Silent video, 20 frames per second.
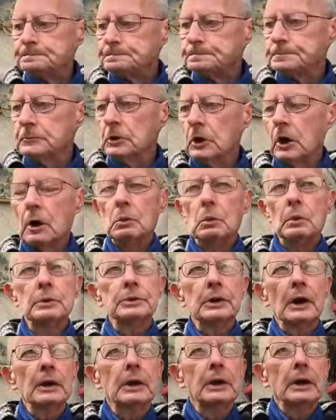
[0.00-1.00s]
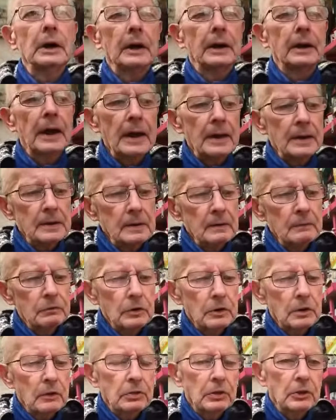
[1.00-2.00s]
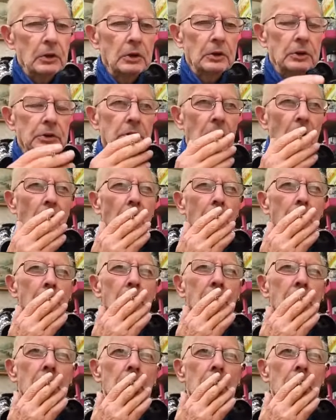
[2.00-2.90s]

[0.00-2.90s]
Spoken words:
Right, we take it again for the 3rd time.